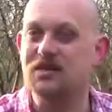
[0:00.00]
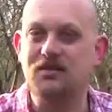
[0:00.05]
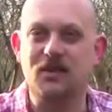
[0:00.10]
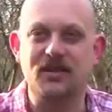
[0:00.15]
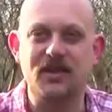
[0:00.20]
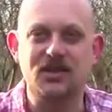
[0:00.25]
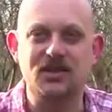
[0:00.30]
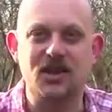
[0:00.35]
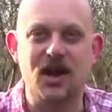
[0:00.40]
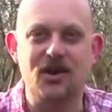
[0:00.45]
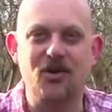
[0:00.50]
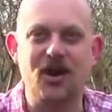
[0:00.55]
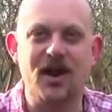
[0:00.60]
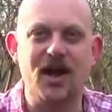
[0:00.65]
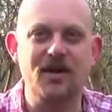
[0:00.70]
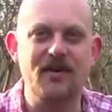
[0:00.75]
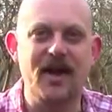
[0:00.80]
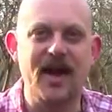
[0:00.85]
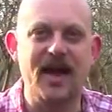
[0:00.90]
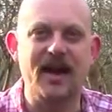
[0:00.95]
I think it's going right
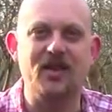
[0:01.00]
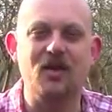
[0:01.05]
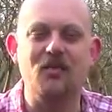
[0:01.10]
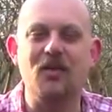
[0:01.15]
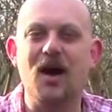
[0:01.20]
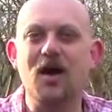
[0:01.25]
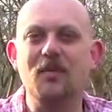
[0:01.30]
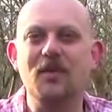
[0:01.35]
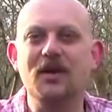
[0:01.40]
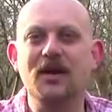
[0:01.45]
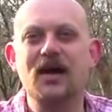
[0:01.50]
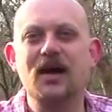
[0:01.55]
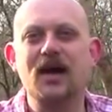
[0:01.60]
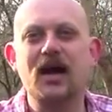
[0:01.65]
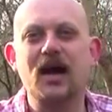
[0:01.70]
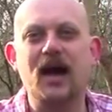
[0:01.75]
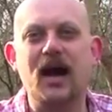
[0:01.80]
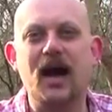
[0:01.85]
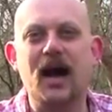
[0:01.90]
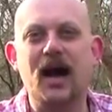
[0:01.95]
overhead at the moment.
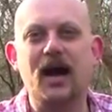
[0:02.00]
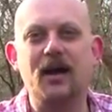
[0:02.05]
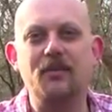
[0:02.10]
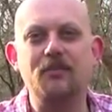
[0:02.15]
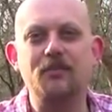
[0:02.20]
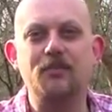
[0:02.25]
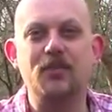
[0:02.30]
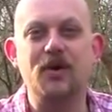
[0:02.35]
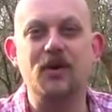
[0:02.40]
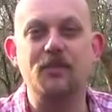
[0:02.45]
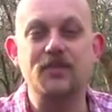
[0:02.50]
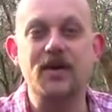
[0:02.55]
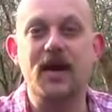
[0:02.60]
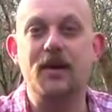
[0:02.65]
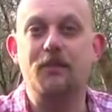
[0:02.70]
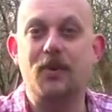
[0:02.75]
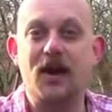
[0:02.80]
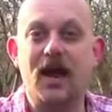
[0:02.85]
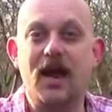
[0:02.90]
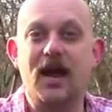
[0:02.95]
But
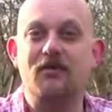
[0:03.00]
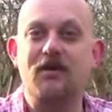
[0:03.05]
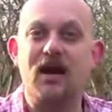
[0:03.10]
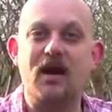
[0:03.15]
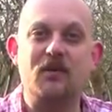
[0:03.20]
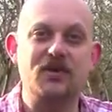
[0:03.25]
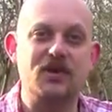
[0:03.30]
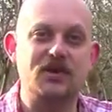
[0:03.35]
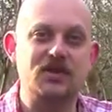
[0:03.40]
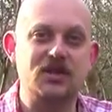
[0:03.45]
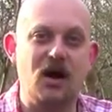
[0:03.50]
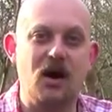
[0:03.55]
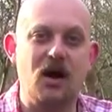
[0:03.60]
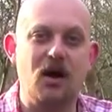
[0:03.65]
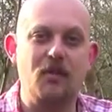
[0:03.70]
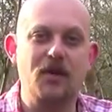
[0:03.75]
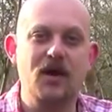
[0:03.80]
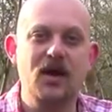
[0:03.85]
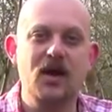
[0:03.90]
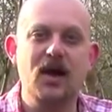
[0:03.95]
yeah, play around with the
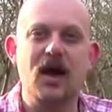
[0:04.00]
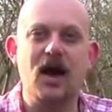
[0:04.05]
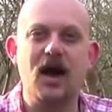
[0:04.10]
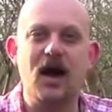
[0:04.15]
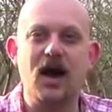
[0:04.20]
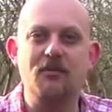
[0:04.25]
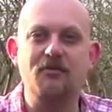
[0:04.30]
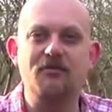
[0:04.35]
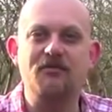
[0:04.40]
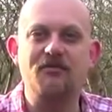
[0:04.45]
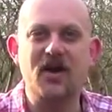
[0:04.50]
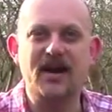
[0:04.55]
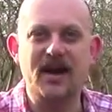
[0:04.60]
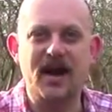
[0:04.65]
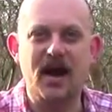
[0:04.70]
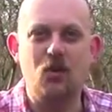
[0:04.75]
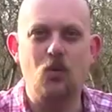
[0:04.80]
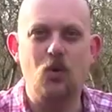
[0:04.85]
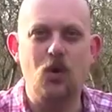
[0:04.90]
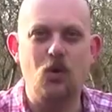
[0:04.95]
tarp,
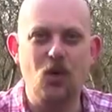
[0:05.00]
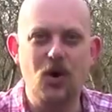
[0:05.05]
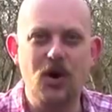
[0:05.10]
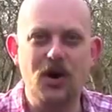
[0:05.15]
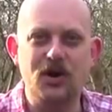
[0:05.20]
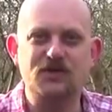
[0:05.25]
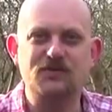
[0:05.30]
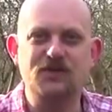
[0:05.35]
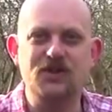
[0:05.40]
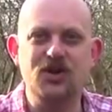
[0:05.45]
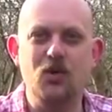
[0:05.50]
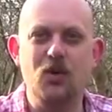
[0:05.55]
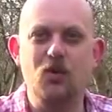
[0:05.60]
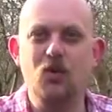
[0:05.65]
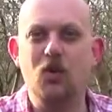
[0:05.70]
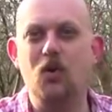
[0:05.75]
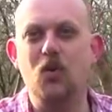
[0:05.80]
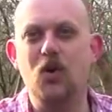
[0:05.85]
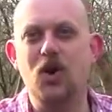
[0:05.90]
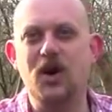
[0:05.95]
find out what works for you
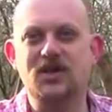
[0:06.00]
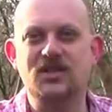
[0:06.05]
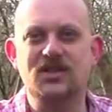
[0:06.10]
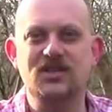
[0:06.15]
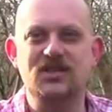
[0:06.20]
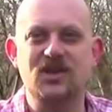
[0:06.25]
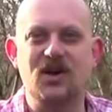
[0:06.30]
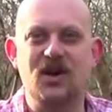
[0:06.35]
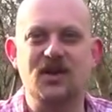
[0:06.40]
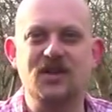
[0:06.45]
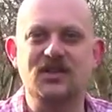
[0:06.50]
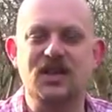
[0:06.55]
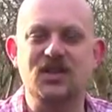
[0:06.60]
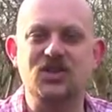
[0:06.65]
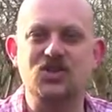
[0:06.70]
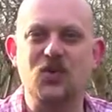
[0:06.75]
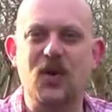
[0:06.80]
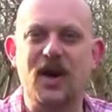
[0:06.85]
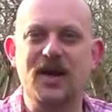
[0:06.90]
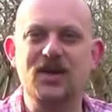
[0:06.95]
and what works in certain
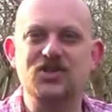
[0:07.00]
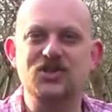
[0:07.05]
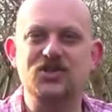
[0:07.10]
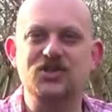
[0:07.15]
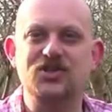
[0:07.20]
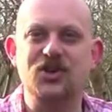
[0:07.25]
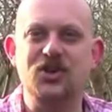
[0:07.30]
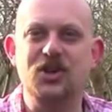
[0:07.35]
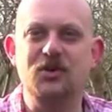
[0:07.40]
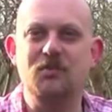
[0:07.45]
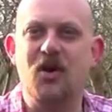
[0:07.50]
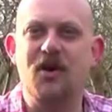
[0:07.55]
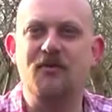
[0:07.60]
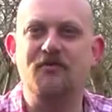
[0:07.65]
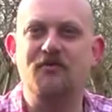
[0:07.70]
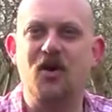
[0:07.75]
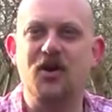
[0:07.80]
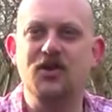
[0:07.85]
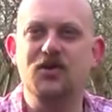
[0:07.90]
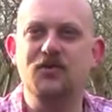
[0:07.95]
situations. So you
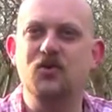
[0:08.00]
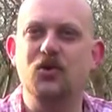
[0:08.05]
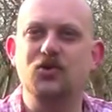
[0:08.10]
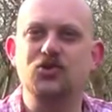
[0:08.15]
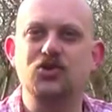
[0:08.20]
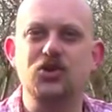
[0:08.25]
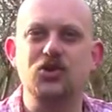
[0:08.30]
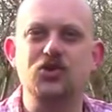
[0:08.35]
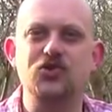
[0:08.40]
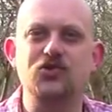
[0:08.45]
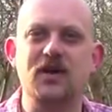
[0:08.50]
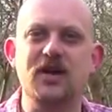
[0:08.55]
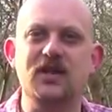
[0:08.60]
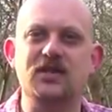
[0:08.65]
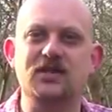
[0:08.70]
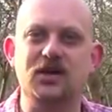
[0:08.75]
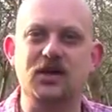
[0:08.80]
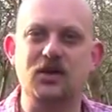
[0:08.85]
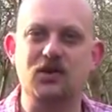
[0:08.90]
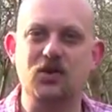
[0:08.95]
might find you've got 2
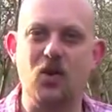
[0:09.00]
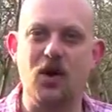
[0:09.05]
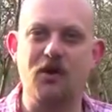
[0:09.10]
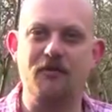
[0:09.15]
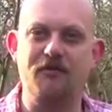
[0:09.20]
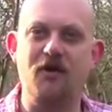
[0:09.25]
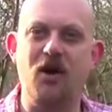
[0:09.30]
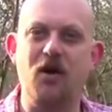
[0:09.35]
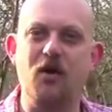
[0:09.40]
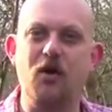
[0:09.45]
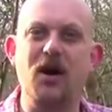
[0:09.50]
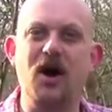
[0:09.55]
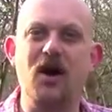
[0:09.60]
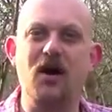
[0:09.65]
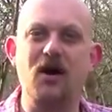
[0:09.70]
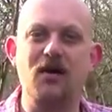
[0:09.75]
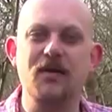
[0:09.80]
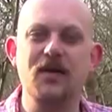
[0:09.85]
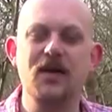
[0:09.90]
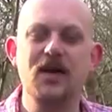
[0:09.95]
trees that are quite far
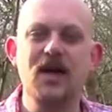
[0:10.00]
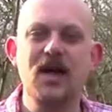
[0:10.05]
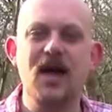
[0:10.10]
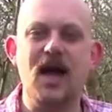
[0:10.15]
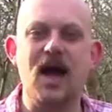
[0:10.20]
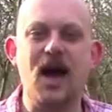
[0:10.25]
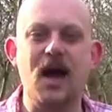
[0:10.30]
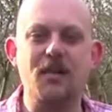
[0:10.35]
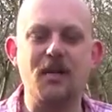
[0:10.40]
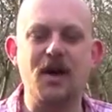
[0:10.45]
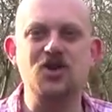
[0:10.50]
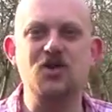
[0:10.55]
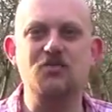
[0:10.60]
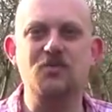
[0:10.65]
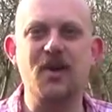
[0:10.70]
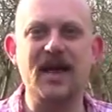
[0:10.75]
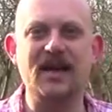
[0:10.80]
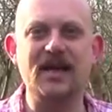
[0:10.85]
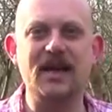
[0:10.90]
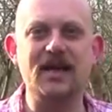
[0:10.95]
apart, and you
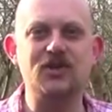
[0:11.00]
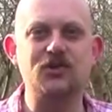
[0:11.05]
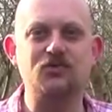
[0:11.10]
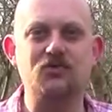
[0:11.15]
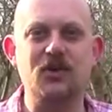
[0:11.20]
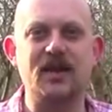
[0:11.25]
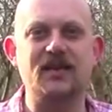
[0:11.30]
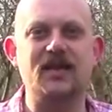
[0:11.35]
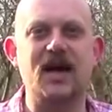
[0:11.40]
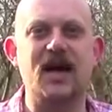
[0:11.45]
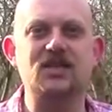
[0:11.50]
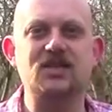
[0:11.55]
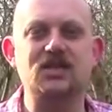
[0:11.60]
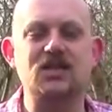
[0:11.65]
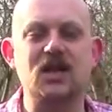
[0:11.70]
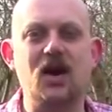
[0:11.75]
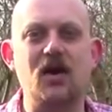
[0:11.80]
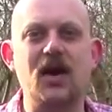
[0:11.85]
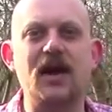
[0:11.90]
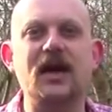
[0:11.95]
may need to rig that
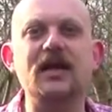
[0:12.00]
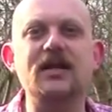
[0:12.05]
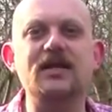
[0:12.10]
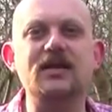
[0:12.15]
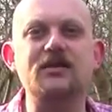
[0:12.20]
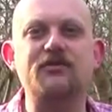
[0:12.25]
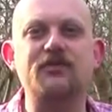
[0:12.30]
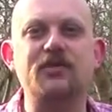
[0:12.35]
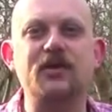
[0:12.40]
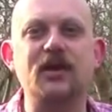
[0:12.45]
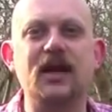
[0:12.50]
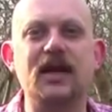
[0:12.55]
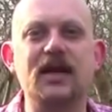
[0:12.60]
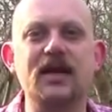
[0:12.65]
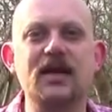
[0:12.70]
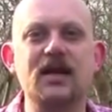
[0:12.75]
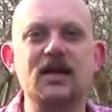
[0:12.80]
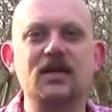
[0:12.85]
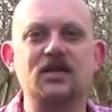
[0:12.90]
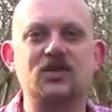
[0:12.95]
slightly
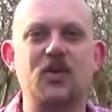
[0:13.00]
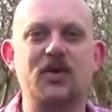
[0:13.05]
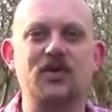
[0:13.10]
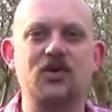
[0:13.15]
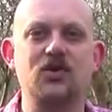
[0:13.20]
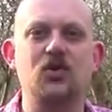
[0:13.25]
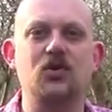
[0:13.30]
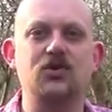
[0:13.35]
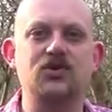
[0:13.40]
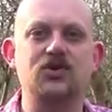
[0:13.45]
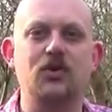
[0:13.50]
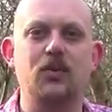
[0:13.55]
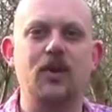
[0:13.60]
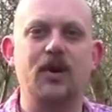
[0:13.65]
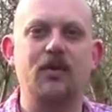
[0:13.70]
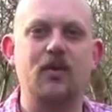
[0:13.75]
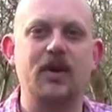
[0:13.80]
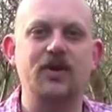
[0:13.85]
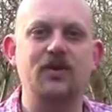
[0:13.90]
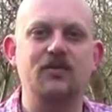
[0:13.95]
differently to whether you've got
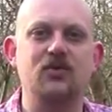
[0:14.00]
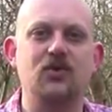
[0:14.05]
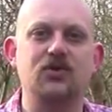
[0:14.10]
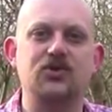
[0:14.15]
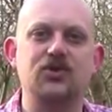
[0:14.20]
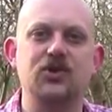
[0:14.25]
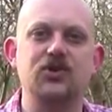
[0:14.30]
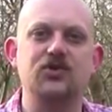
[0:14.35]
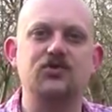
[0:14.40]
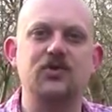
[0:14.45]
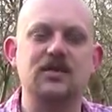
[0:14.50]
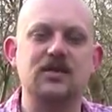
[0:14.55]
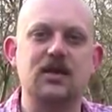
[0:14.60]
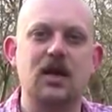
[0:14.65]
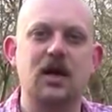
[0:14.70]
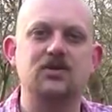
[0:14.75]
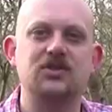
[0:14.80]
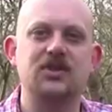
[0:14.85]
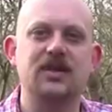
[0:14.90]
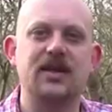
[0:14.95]
when you've got 2 trees
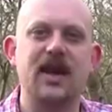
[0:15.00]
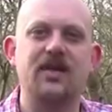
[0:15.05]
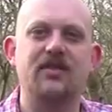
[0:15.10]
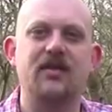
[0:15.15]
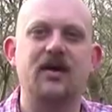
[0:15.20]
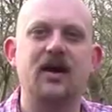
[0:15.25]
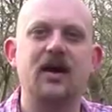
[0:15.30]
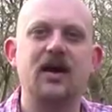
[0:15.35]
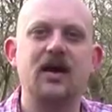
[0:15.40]
close together.